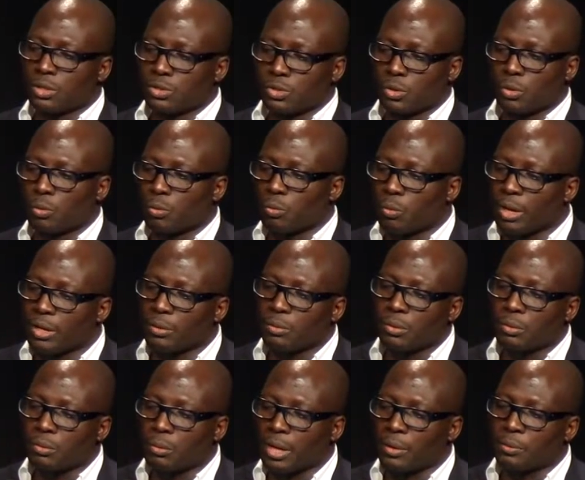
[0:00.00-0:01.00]
So
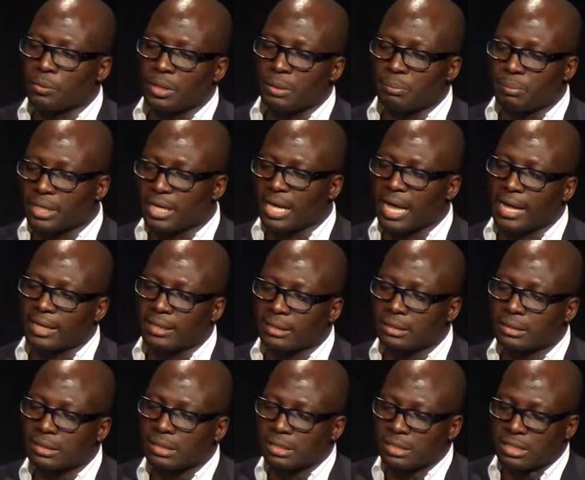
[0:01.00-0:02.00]
when we
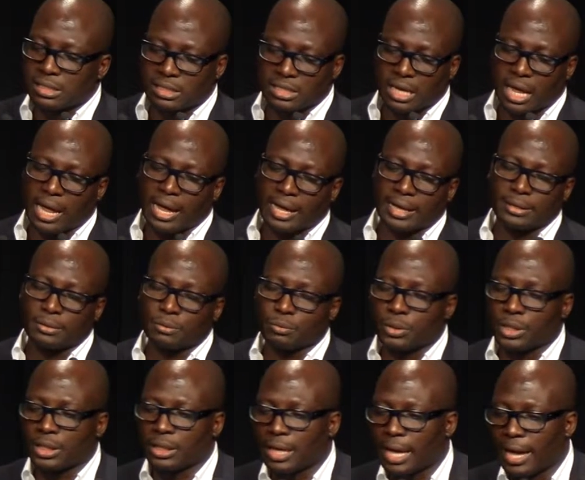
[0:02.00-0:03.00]
began the design,
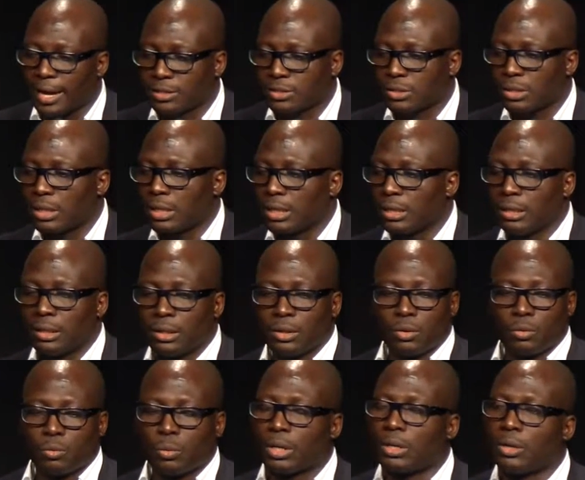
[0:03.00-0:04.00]
we actually
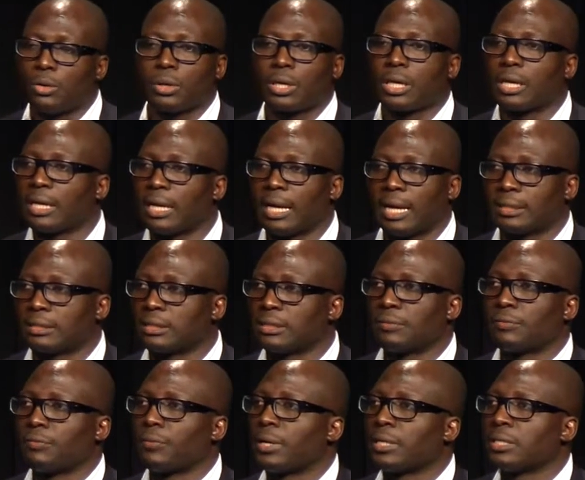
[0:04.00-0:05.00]
were looking at
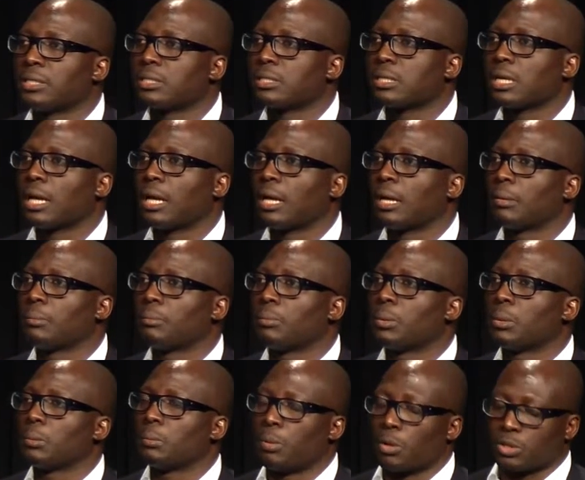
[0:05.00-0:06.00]
different
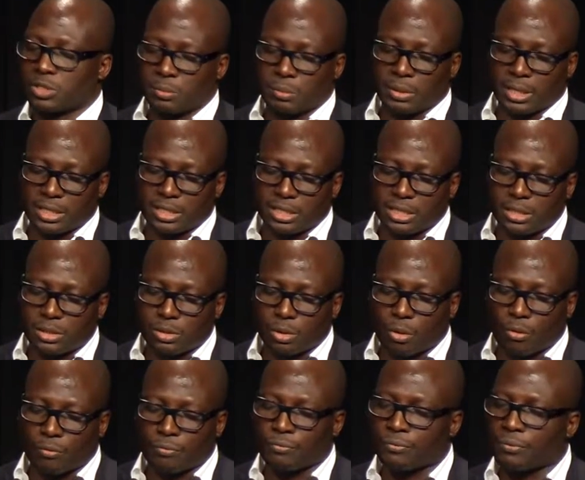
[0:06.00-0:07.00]
possibilities
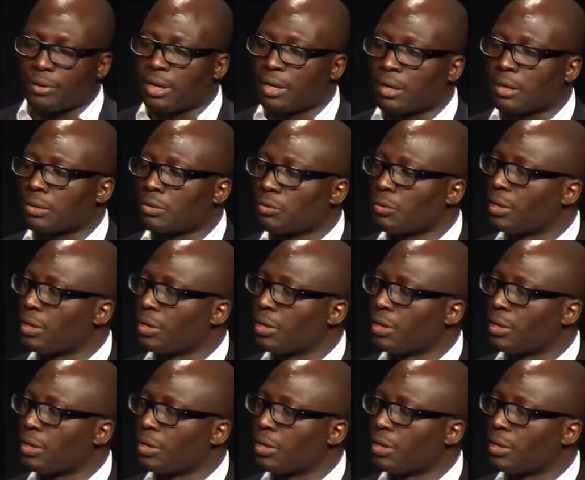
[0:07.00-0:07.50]
of